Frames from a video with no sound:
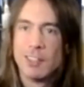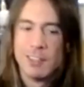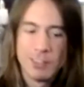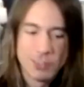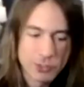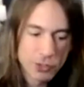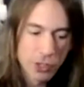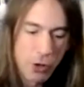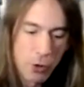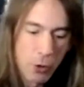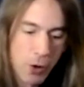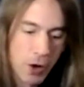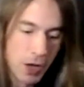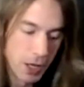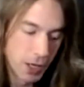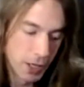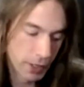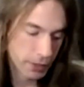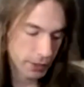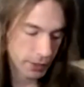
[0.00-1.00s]

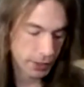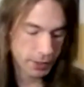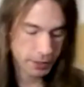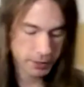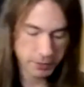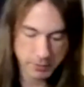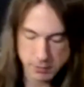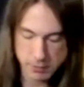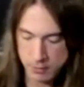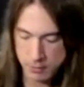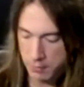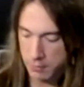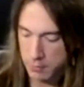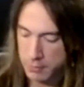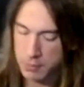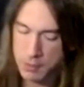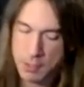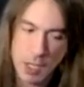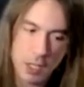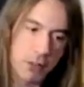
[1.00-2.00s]
So it
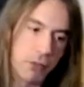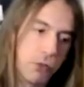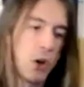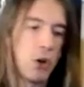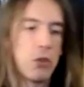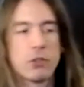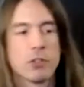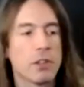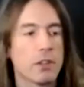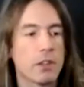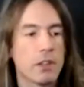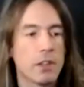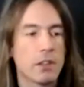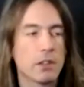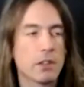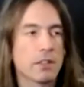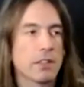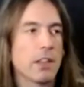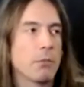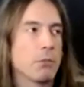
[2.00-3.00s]
kind of goes in
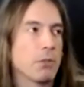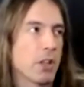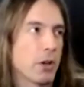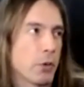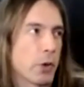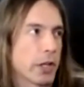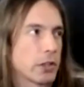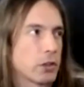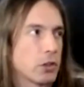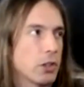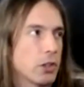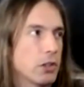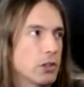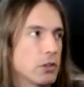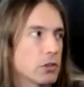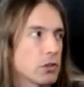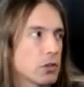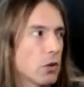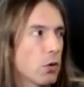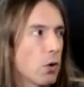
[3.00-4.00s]
the same
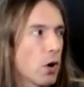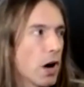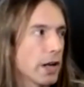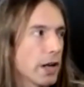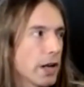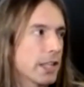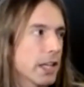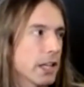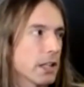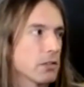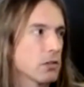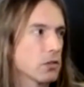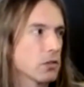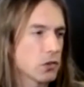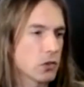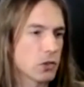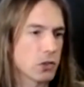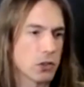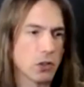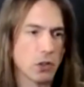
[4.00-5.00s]
direction. So
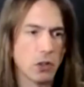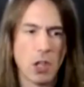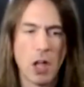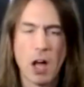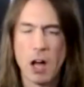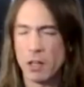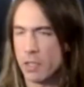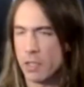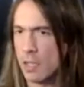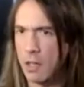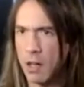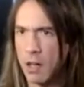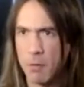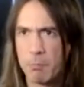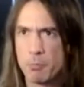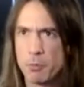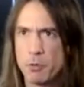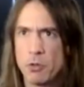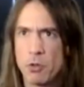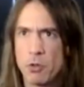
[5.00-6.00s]
against locking
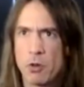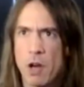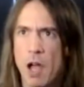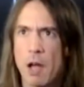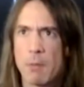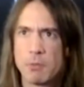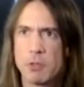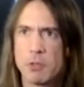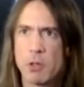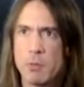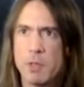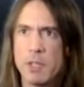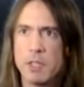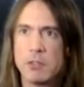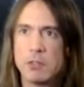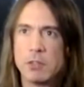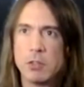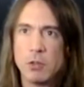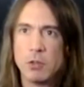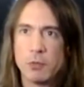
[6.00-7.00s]
up your
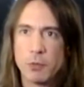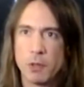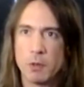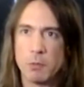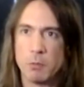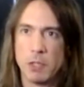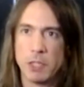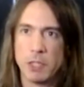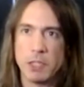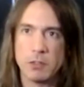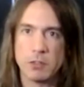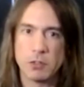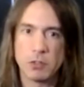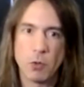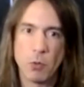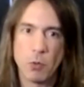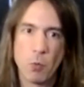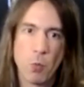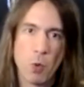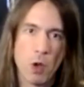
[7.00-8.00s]
abdomen too firmly.
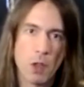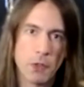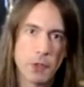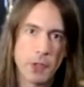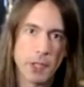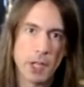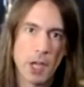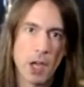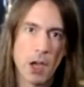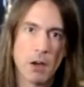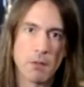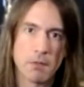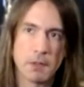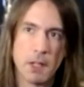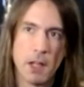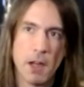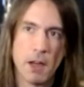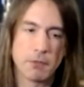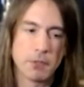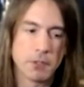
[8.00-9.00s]
So one thing I
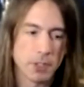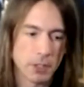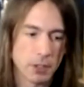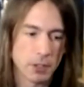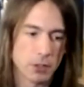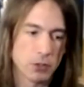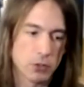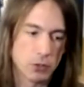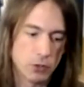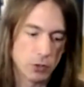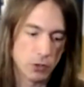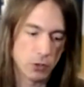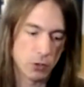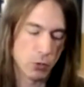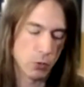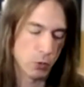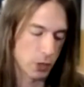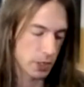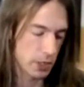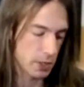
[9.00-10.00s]
often have singers
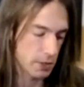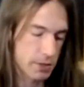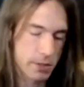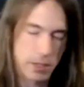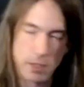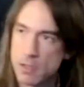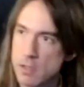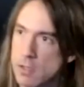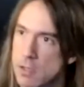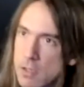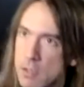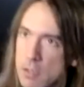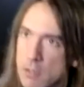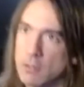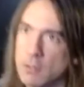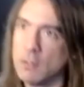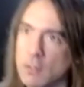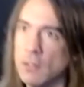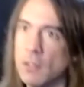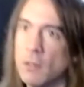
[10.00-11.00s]
do is this.
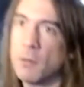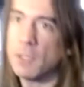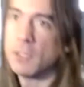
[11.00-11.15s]
Let